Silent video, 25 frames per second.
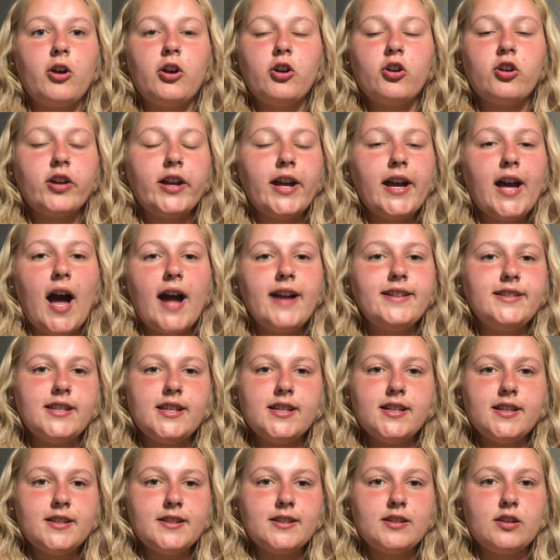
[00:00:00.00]
create
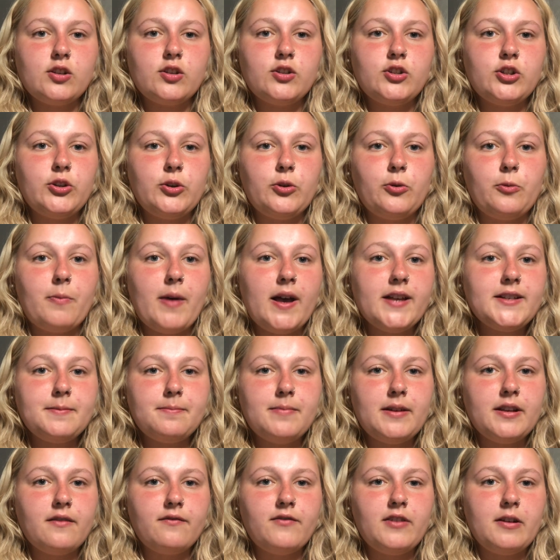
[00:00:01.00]
ideas to best
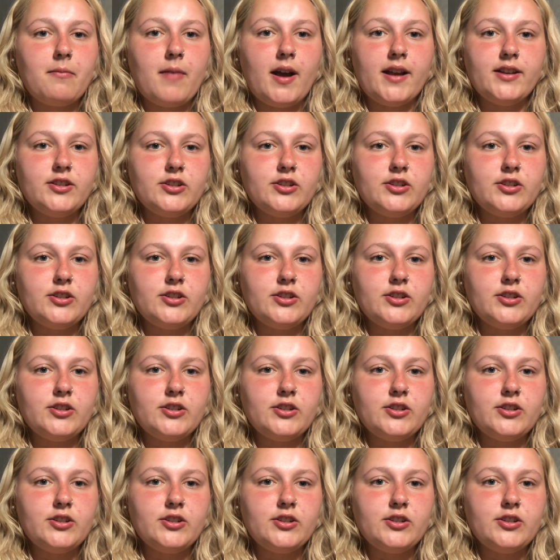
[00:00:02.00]
benefit my